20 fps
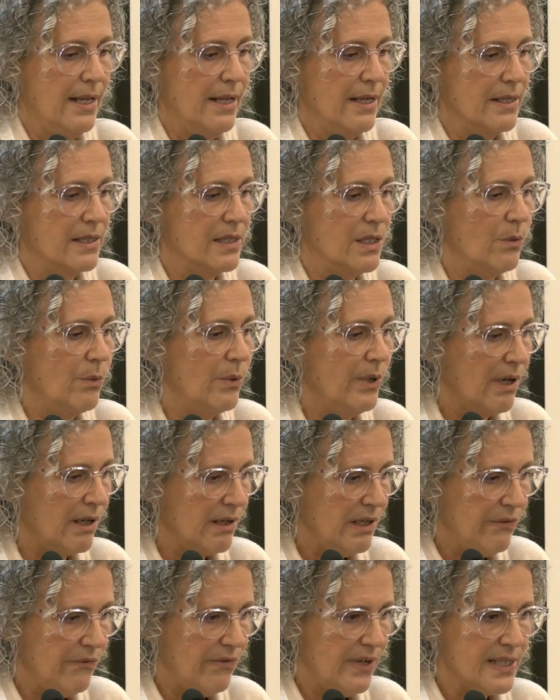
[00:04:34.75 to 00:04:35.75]
So we are
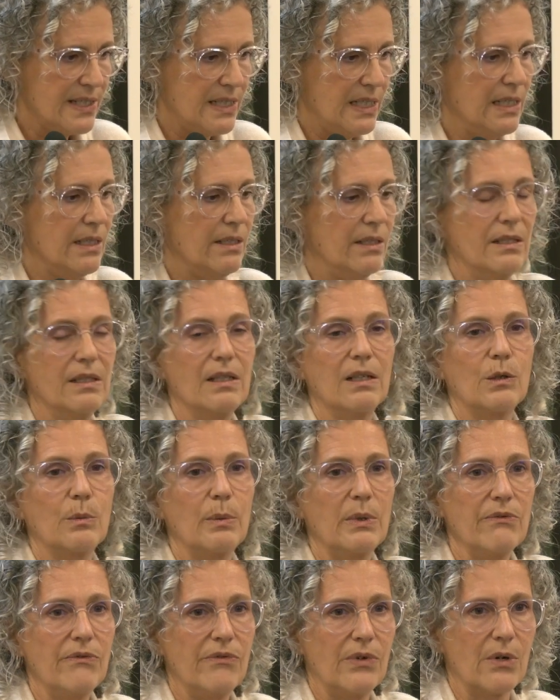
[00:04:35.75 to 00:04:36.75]
investing in
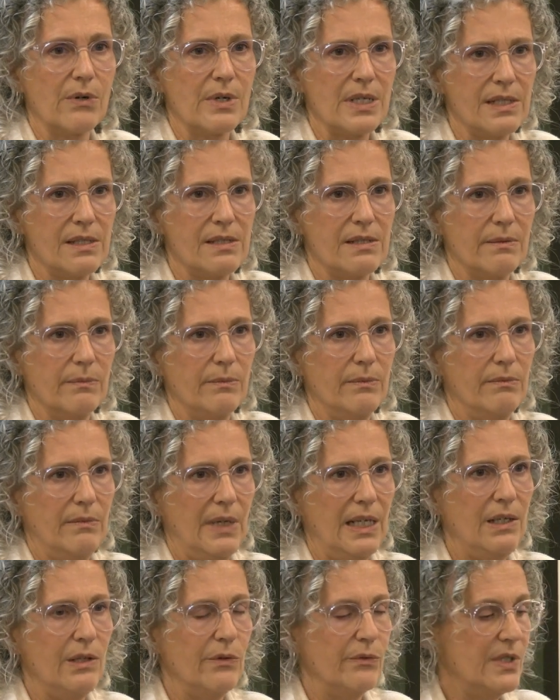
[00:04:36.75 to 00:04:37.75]
urban forests.
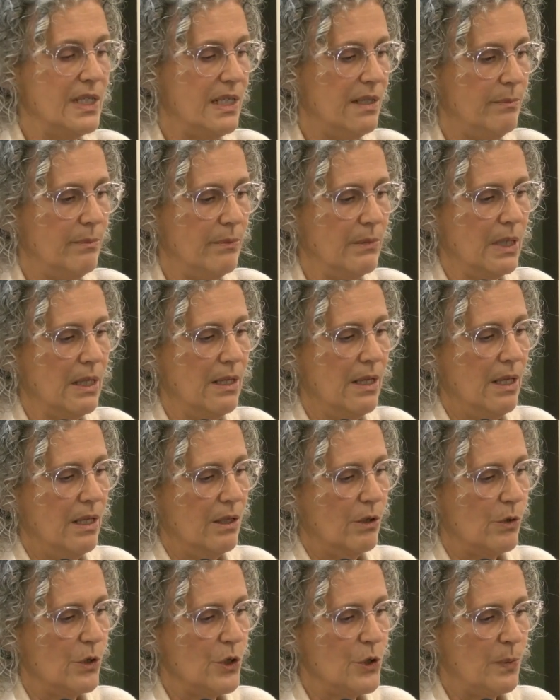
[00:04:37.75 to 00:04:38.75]
Many of them
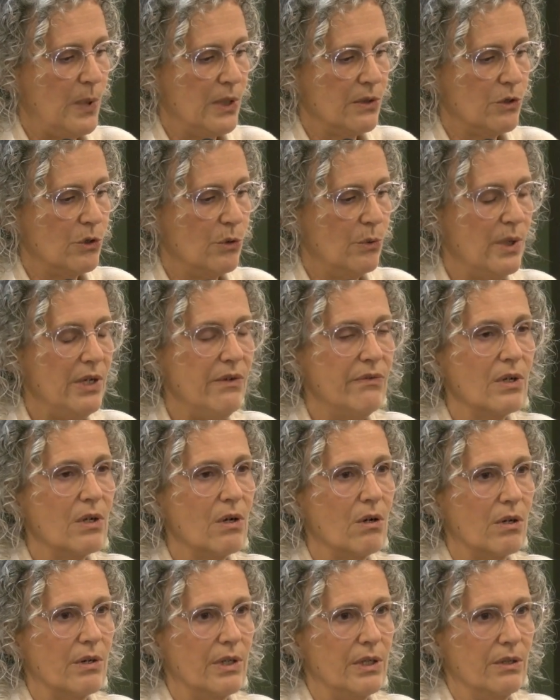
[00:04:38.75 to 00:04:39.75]
correspond to river
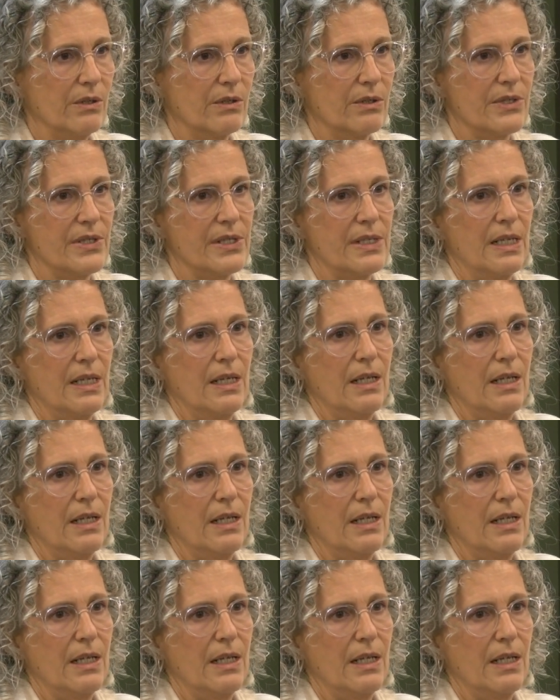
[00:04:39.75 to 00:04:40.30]
corridors,